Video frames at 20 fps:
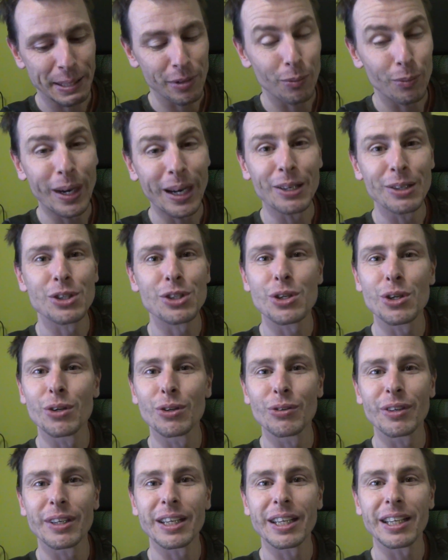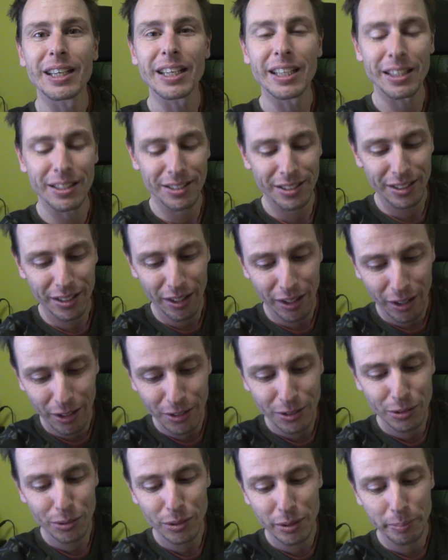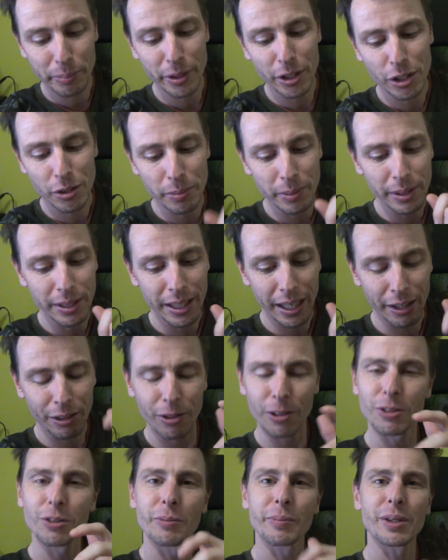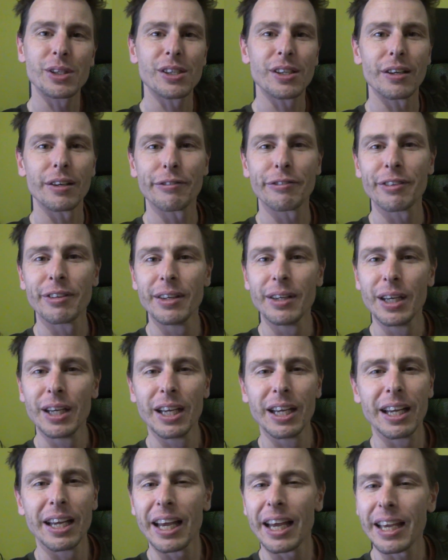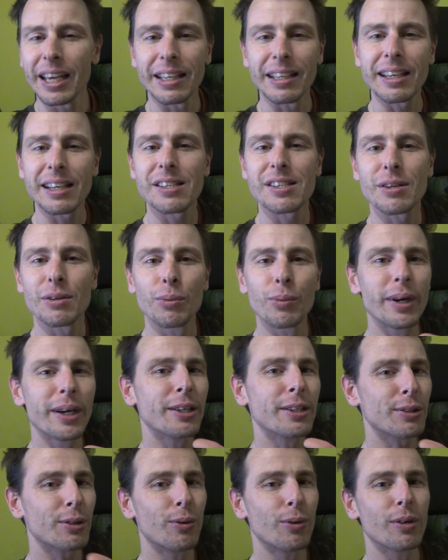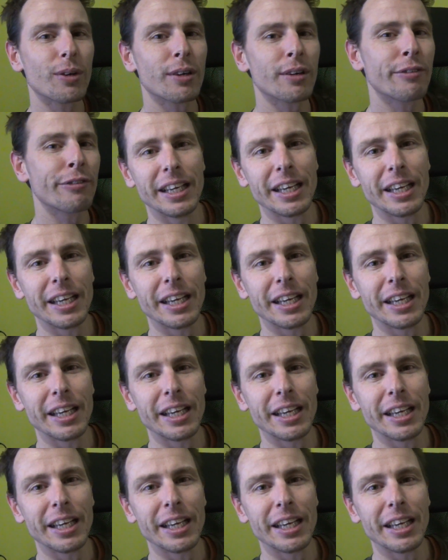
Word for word: While soldering it onto the PCB, I thought to myself, hey, that's a weird order.